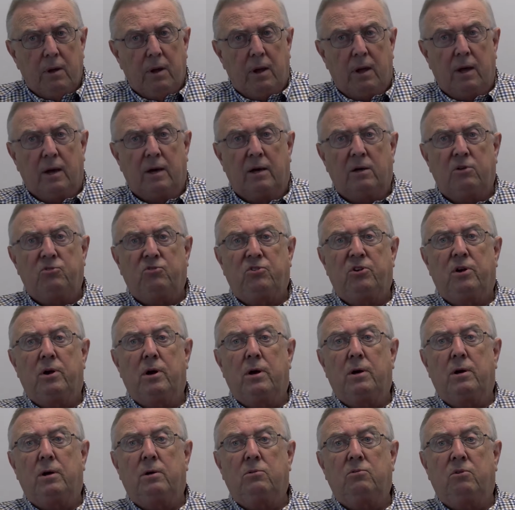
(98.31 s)
as
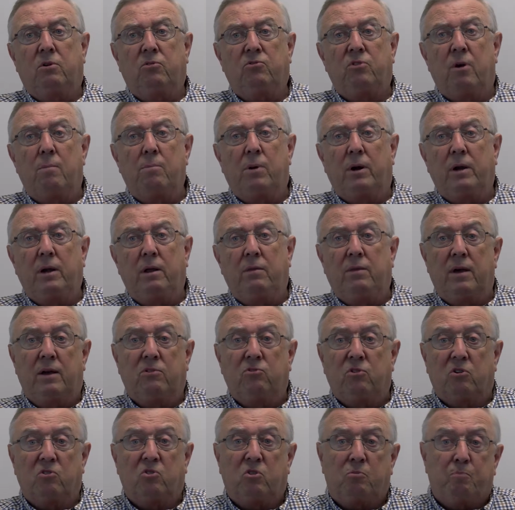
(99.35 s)
somebody
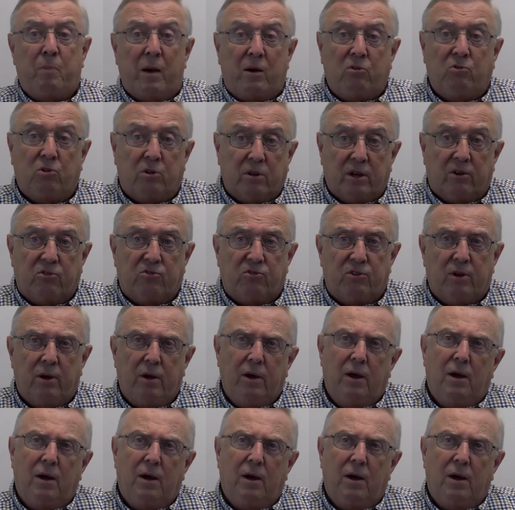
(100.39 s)
that's a specialist